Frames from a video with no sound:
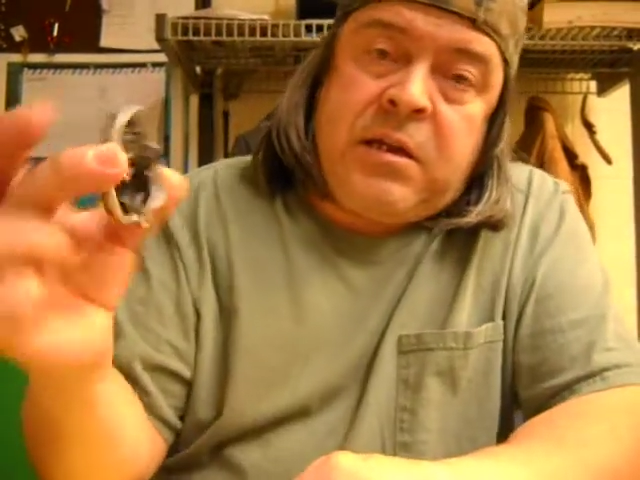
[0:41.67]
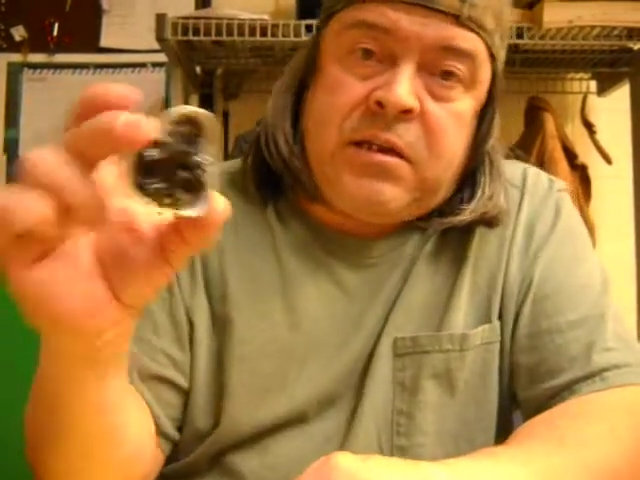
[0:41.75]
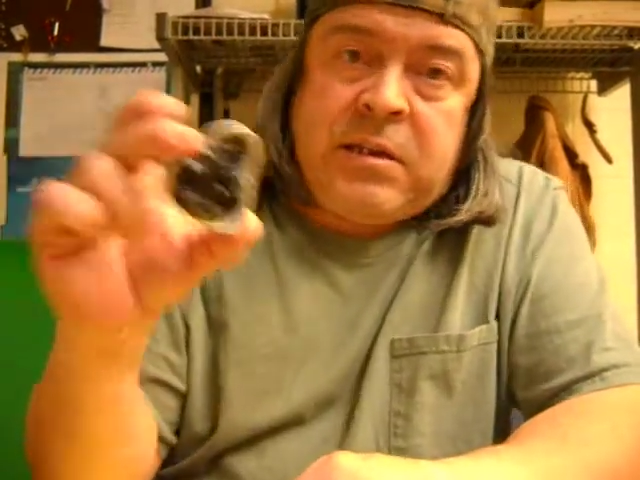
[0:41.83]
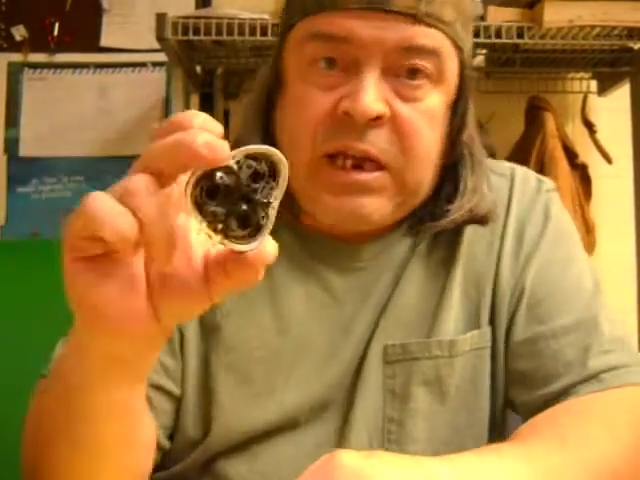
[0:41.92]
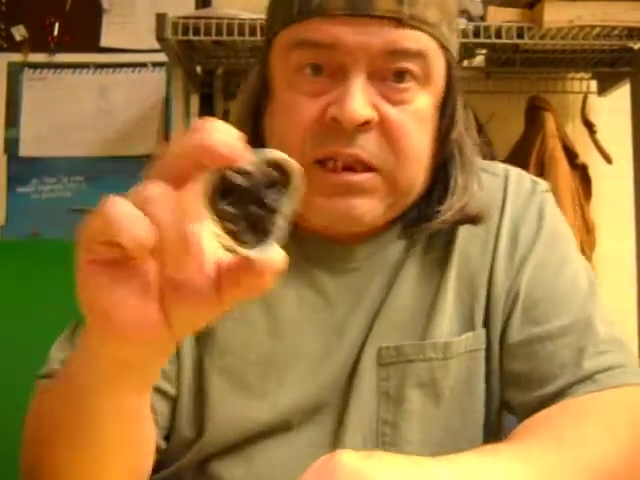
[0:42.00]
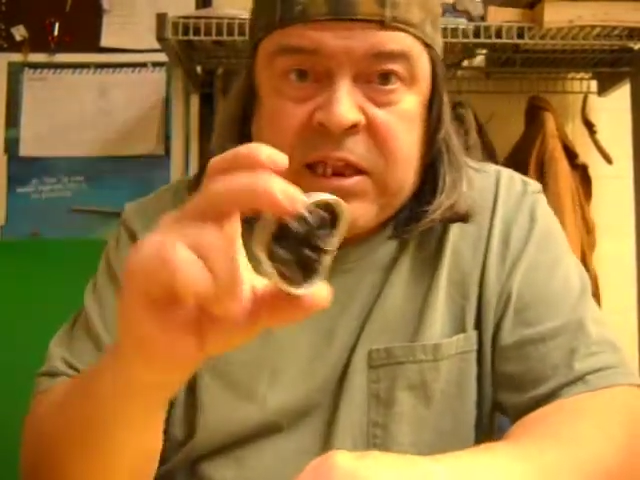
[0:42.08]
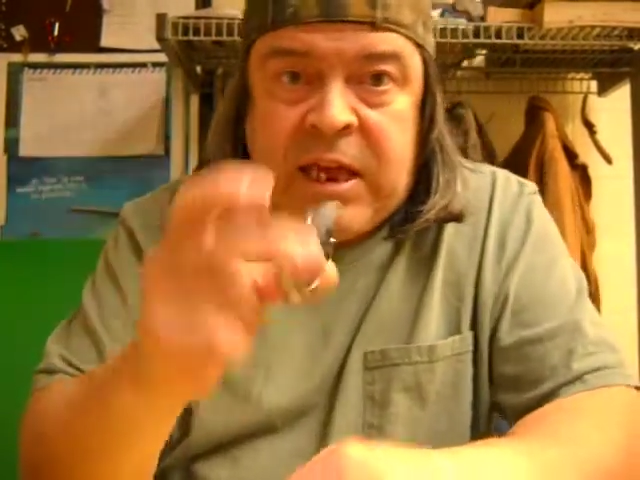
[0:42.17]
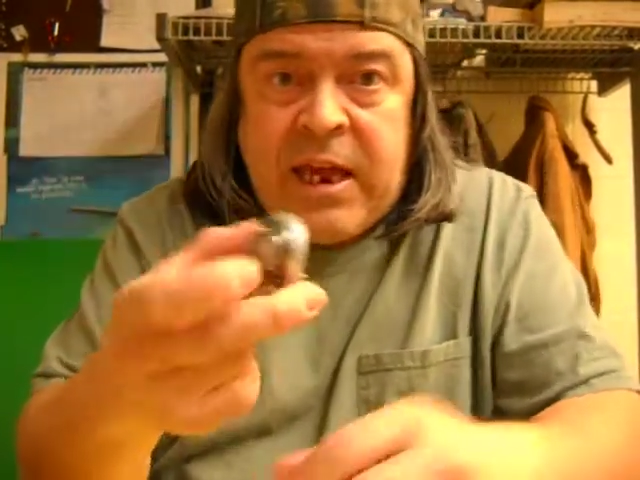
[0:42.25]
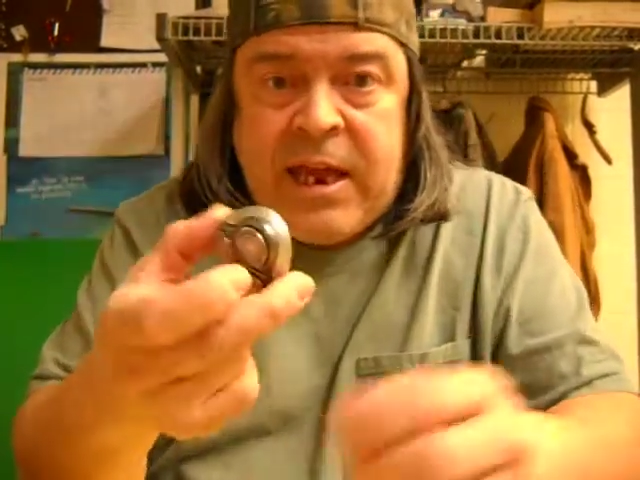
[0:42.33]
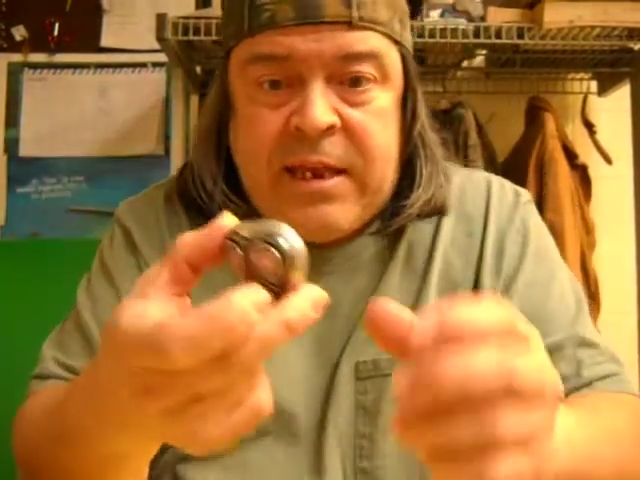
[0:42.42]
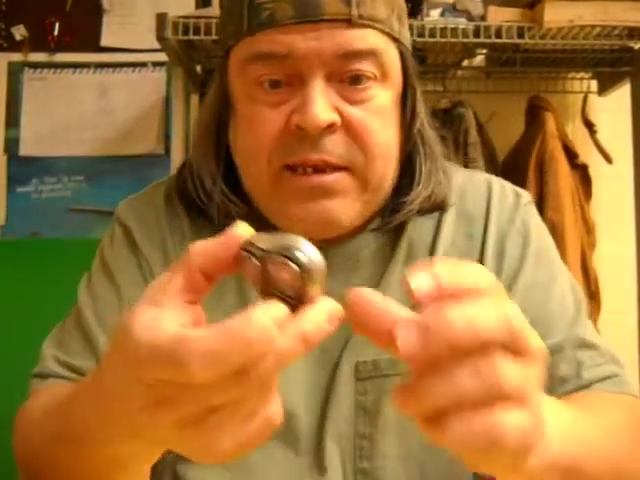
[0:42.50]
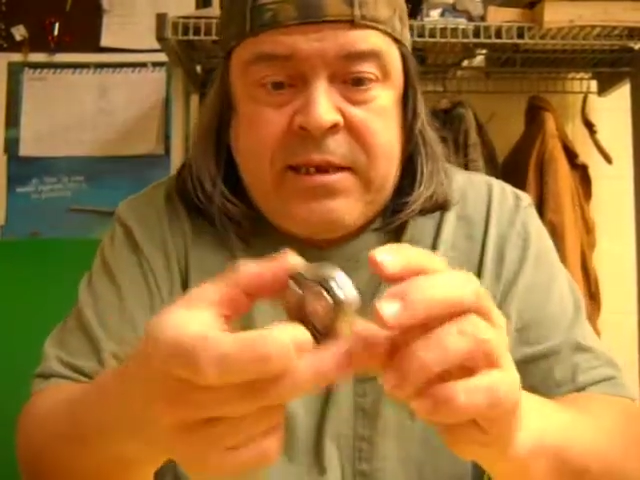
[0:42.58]
Take the
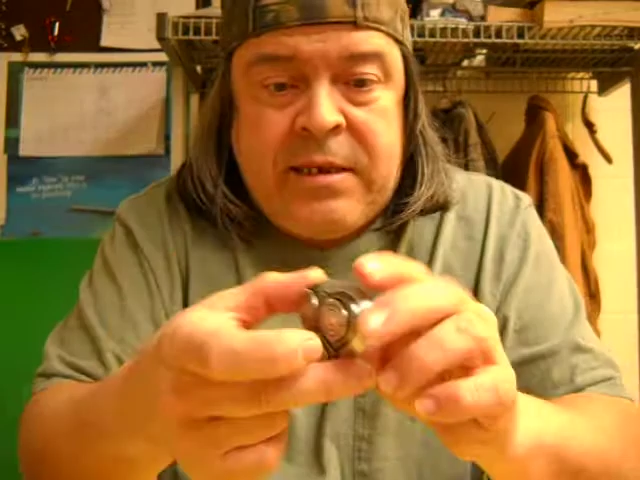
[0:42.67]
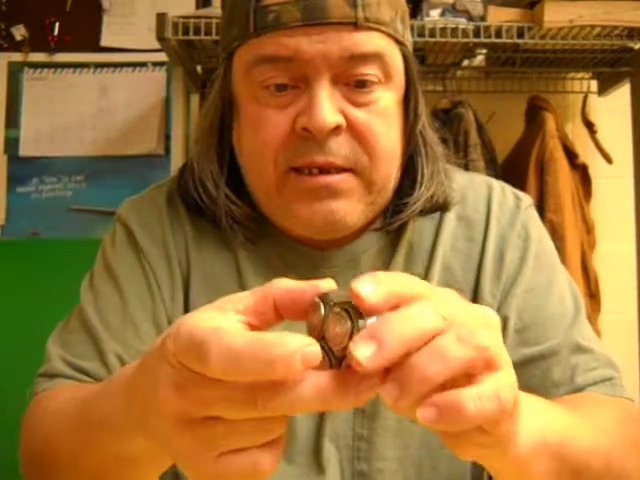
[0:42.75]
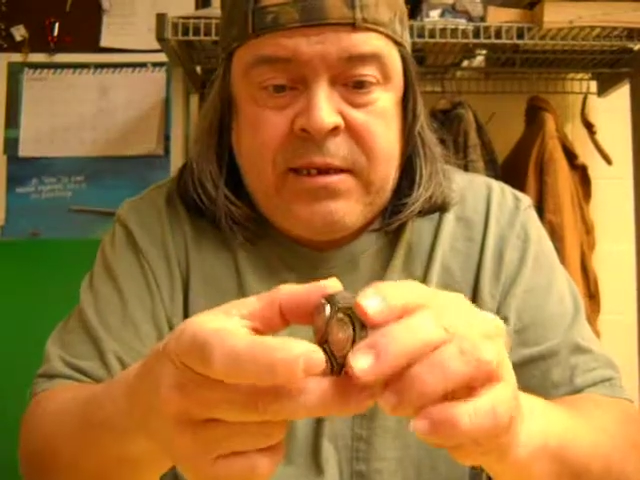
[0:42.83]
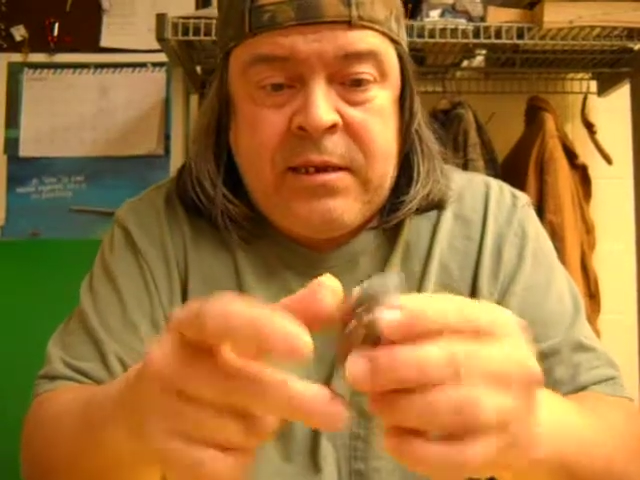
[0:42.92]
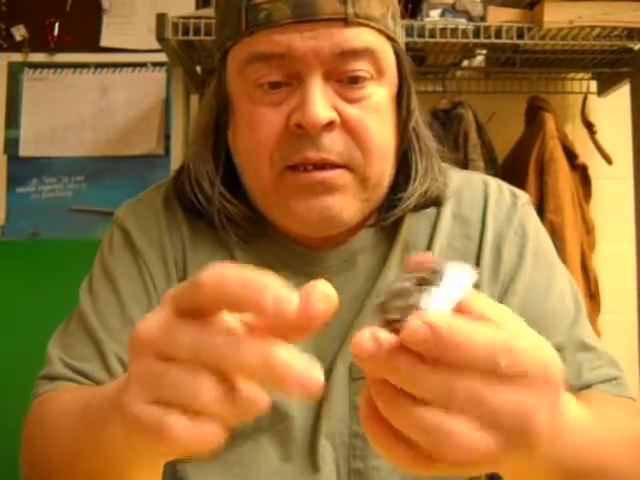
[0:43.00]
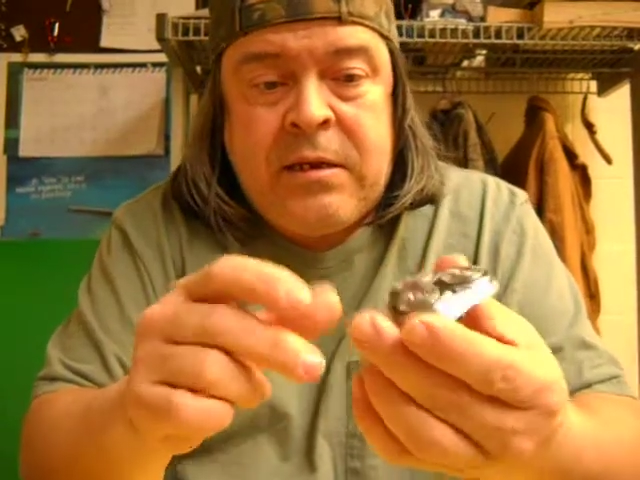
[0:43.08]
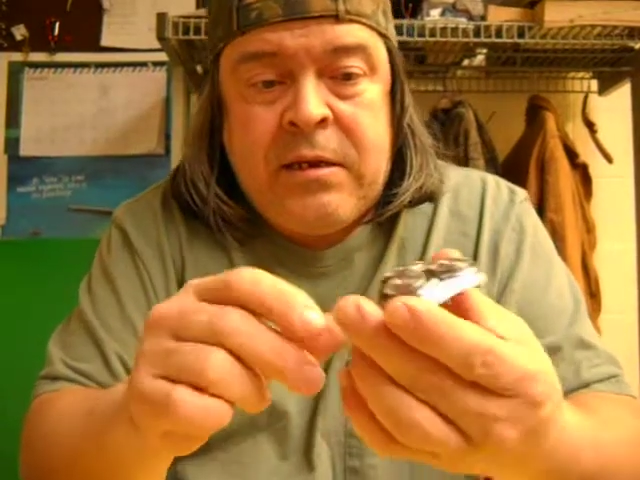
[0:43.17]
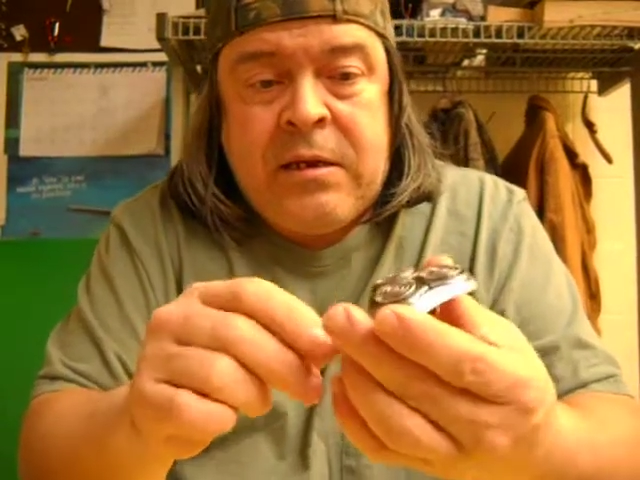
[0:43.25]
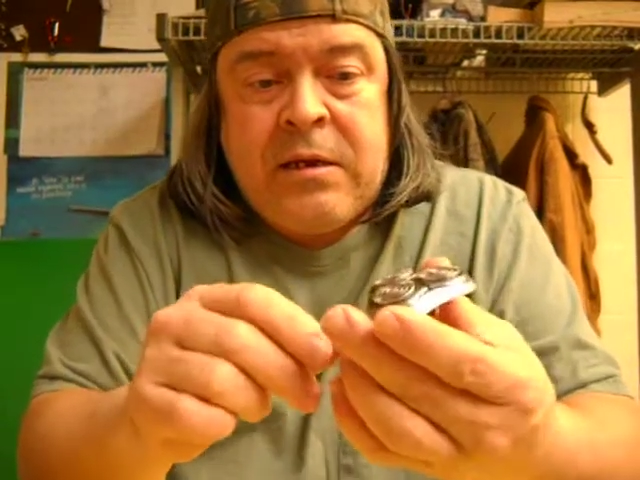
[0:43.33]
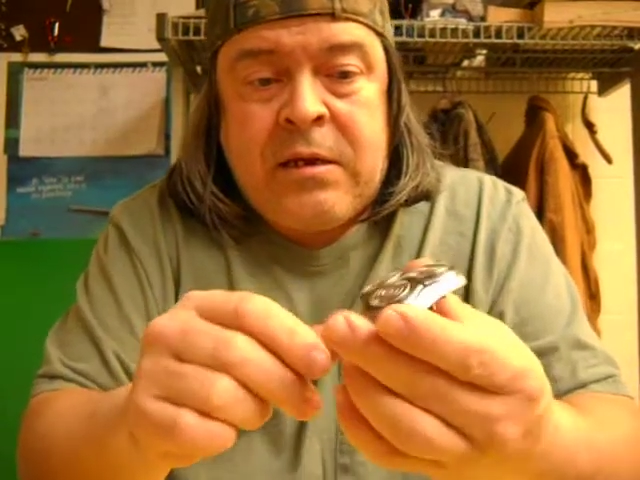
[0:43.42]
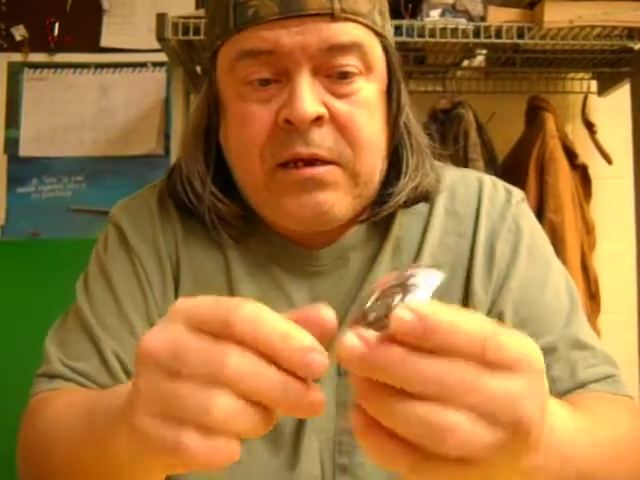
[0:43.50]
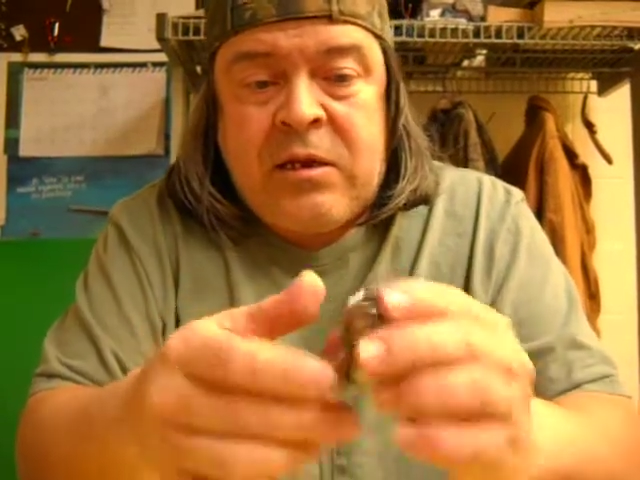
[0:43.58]
head.
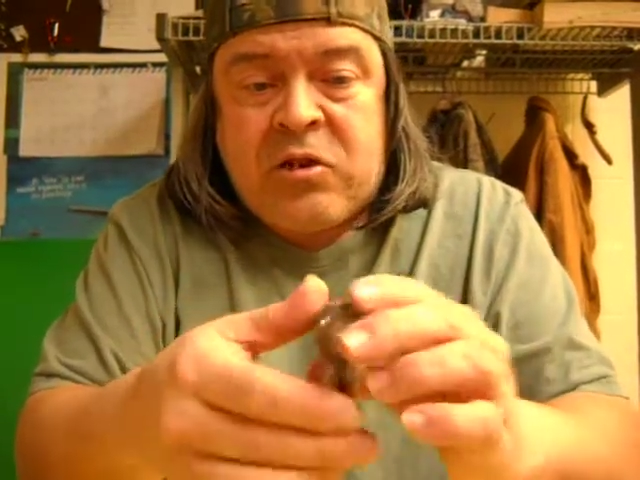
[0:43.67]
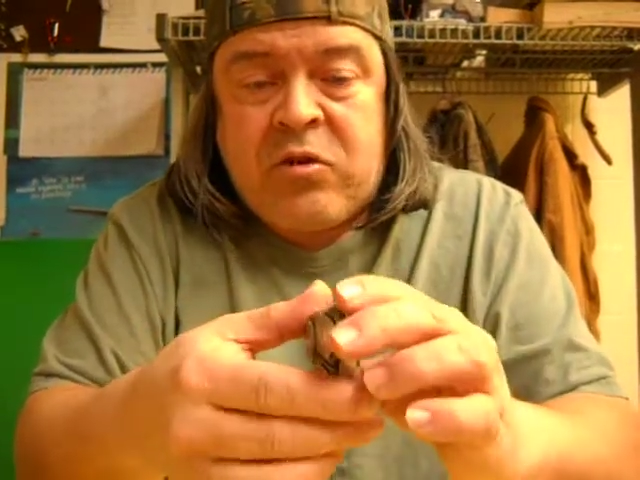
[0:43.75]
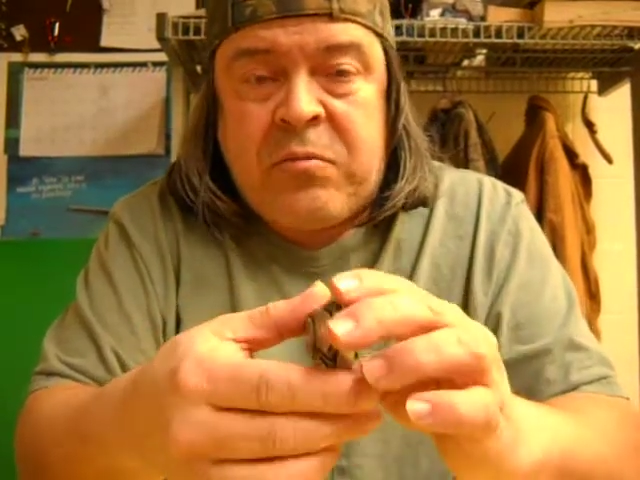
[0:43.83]
It's